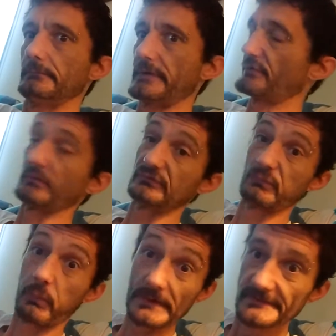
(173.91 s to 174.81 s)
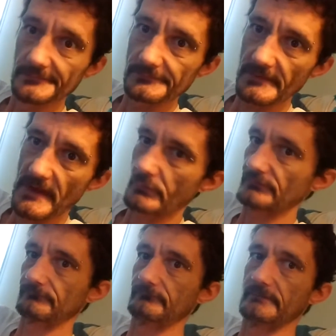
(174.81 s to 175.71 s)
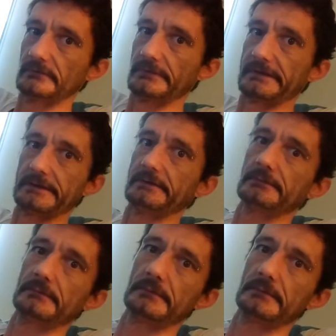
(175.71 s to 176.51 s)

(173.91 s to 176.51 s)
but it was weird that I was feeling it.